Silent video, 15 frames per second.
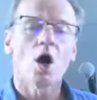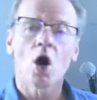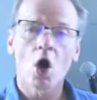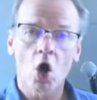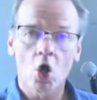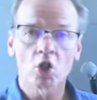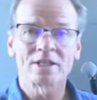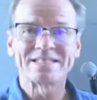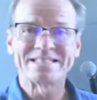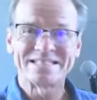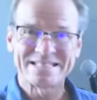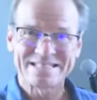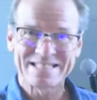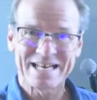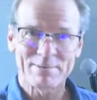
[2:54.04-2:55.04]
All these
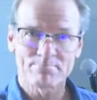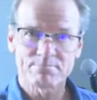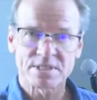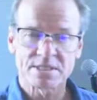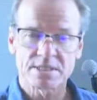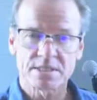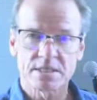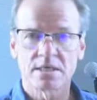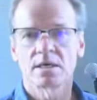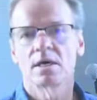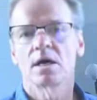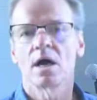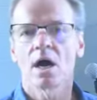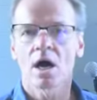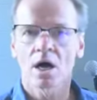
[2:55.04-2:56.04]
steps
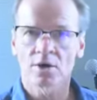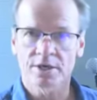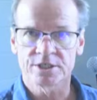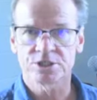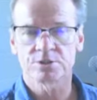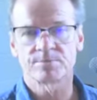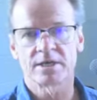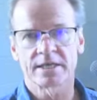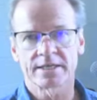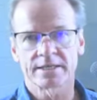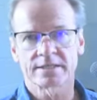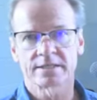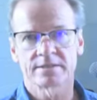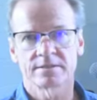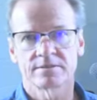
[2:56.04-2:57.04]
are interrelated
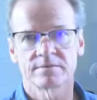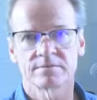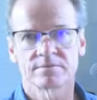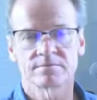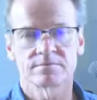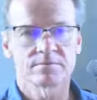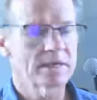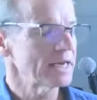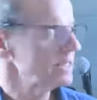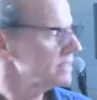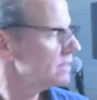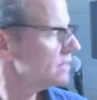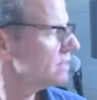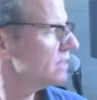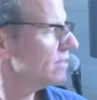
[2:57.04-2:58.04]

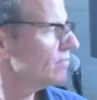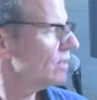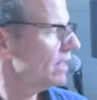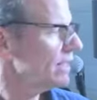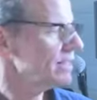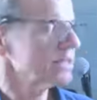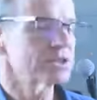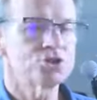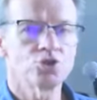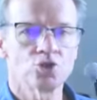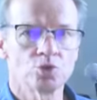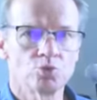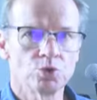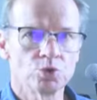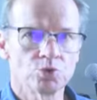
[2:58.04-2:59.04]
as they relate to the
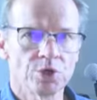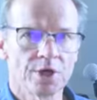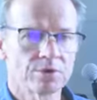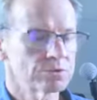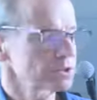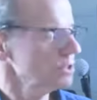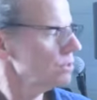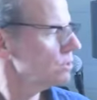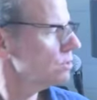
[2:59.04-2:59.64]
root note.